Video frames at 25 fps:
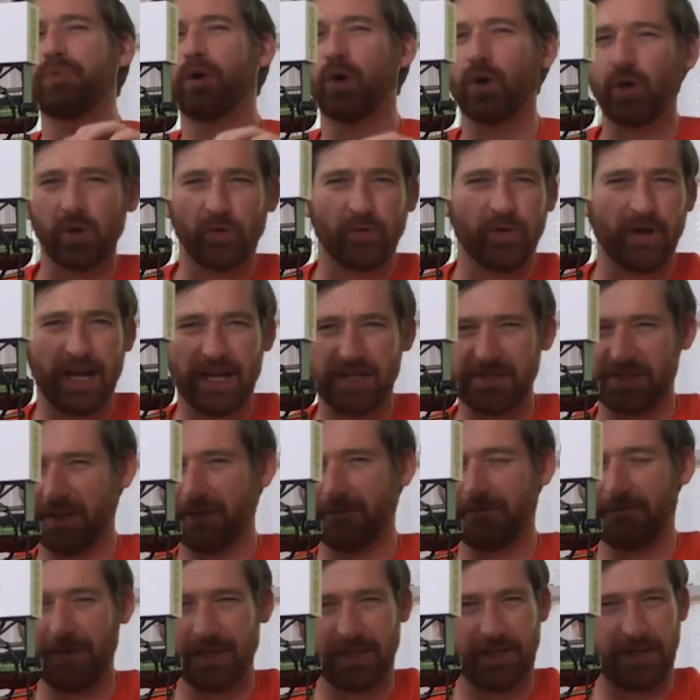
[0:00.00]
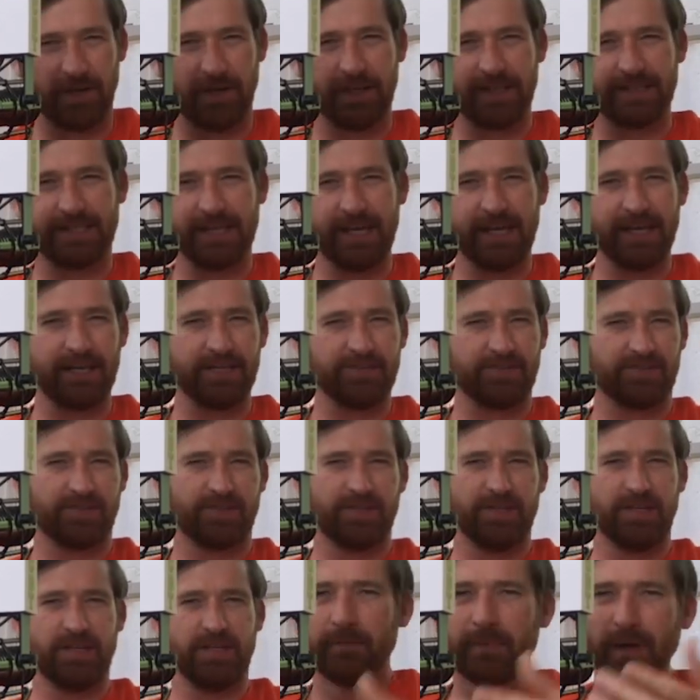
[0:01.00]
polarizing figure in
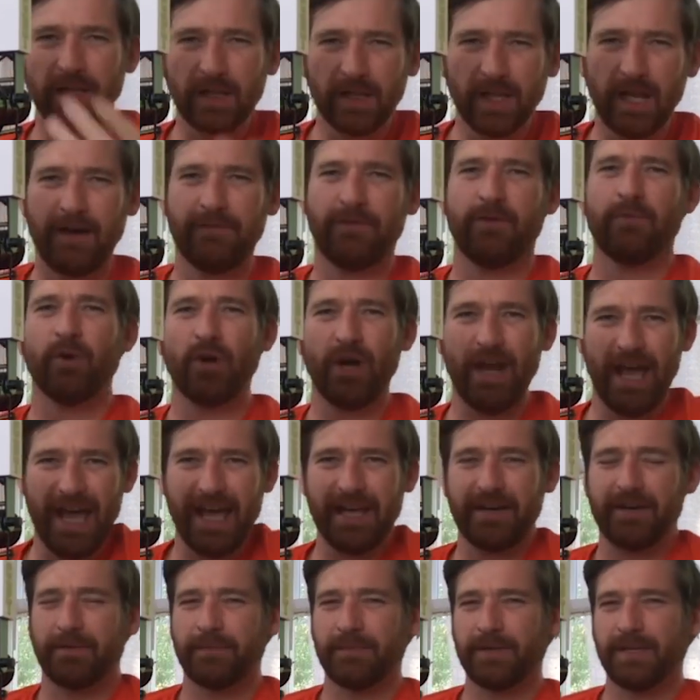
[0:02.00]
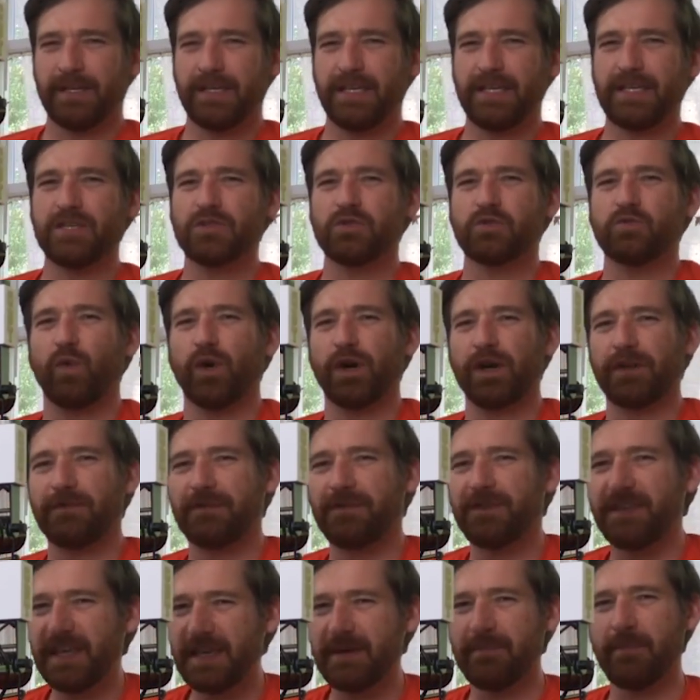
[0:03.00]
tennis, but love him or hate him, he's one of
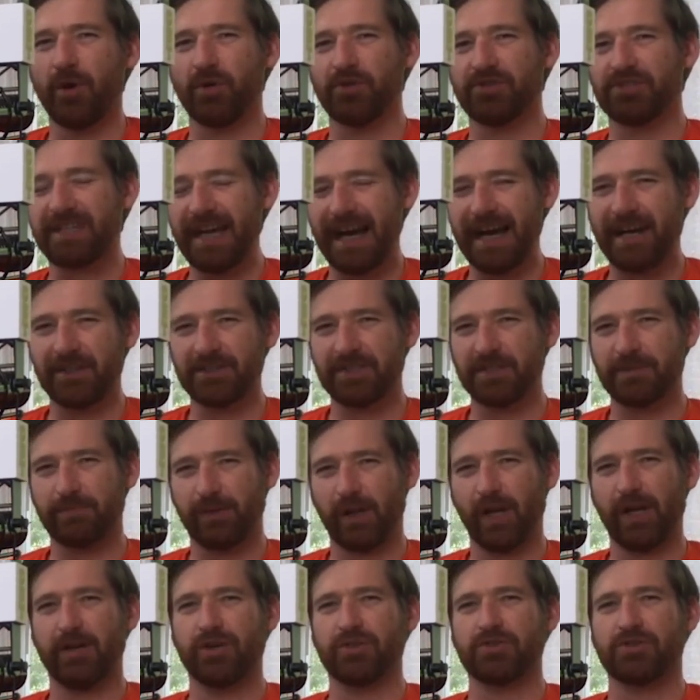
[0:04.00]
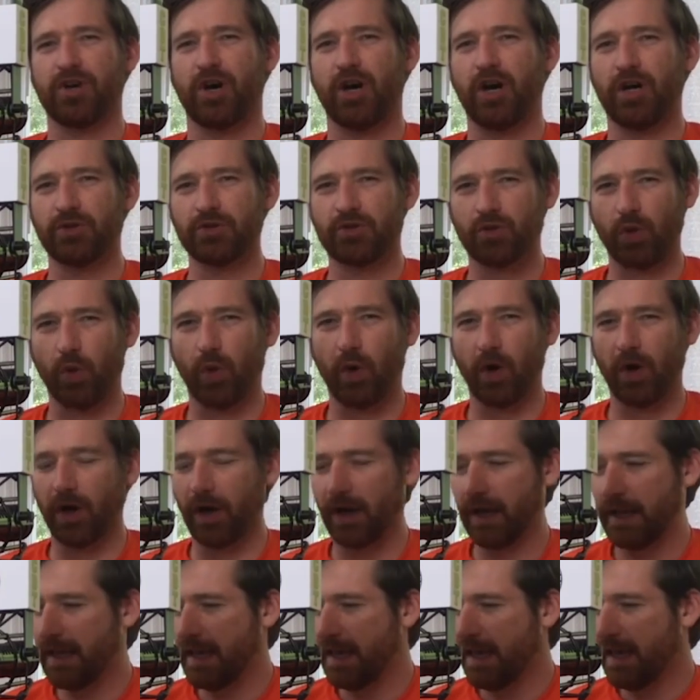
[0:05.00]
the most talented players on
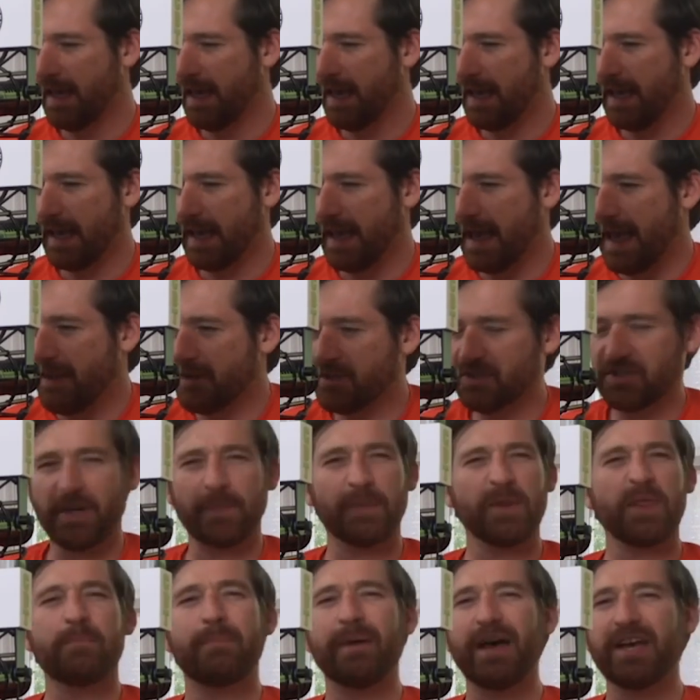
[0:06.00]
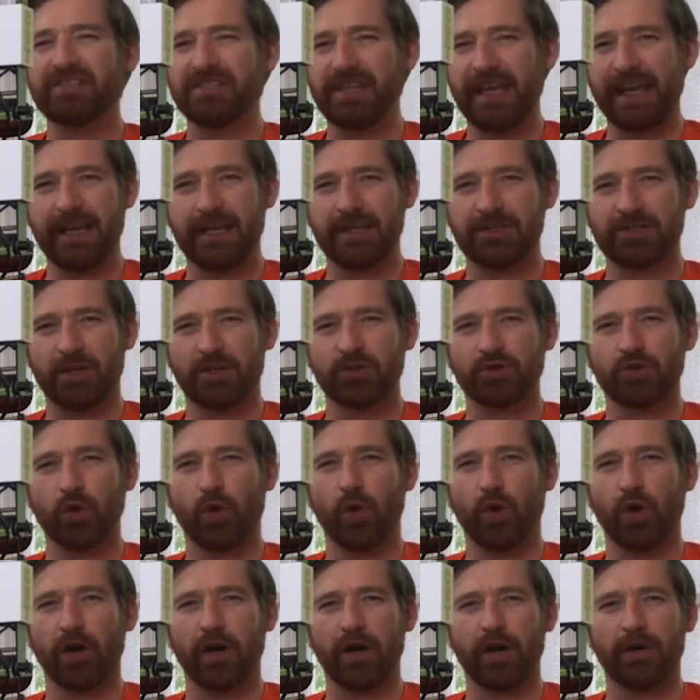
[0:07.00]
tour, some of the best hands on
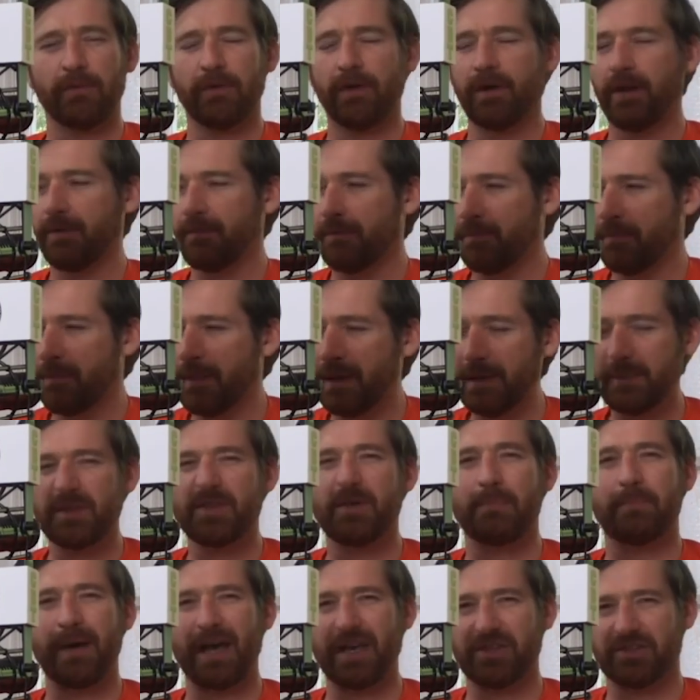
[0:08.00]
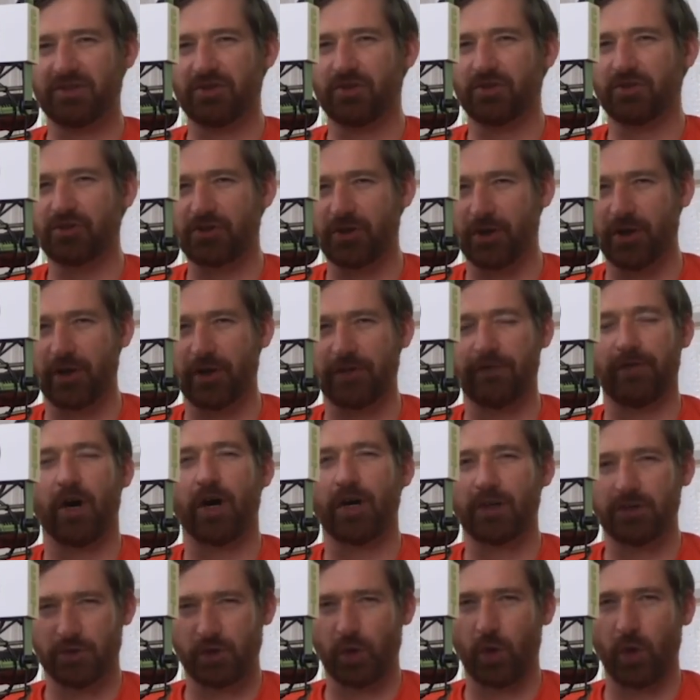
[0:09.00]
tour, and maybe the best serve
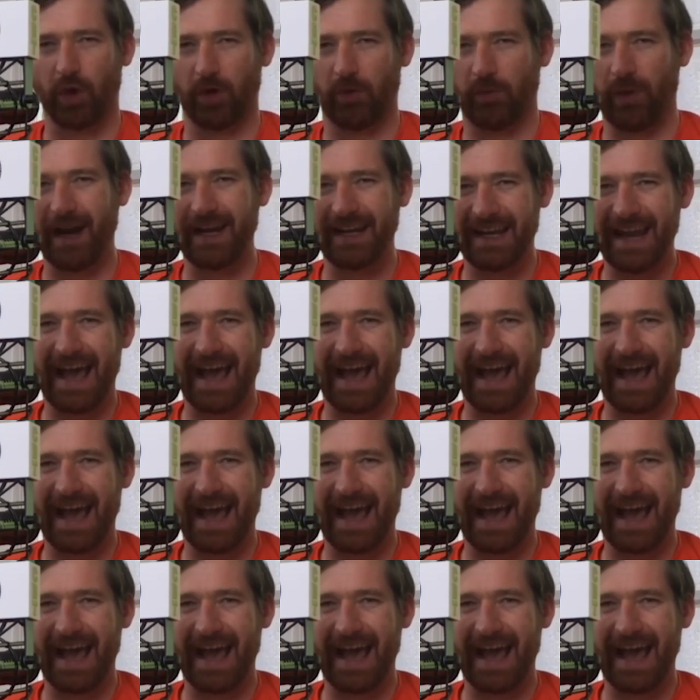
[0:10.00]
on tour right